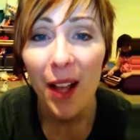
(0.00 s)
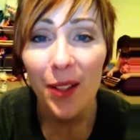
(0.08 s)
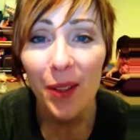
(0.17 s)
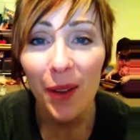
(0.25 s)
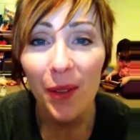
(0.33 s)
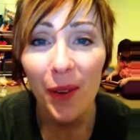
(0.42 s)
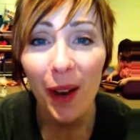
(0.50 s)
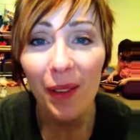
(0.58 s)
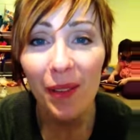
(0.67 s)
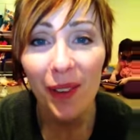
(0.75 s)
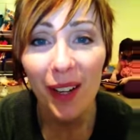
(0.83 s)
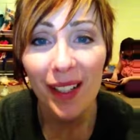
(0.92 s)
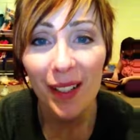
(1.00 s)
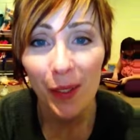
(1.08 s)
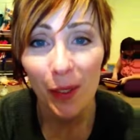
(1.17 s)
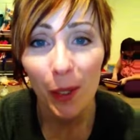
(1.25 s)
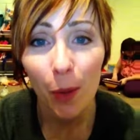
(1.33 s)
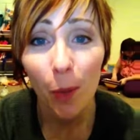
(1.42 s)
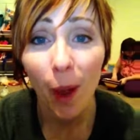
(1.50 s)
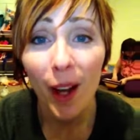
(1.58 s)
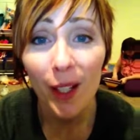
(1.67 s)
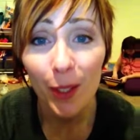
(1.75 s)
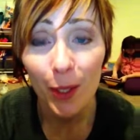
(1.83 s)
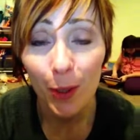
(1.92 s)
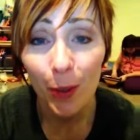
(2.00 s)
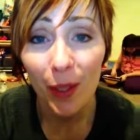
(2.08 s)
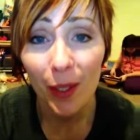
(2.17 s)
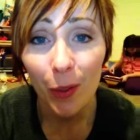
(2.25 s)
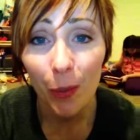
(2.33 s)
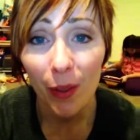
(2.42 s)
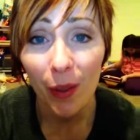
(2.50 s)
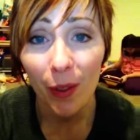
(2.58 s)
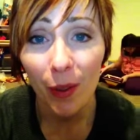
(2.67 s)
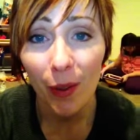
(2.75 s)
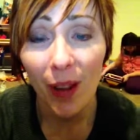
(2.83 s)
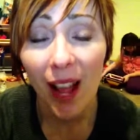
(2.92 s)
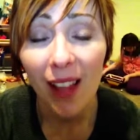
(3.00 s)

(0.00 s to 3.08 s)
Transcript: So if you have friends that are going to want to do this with you,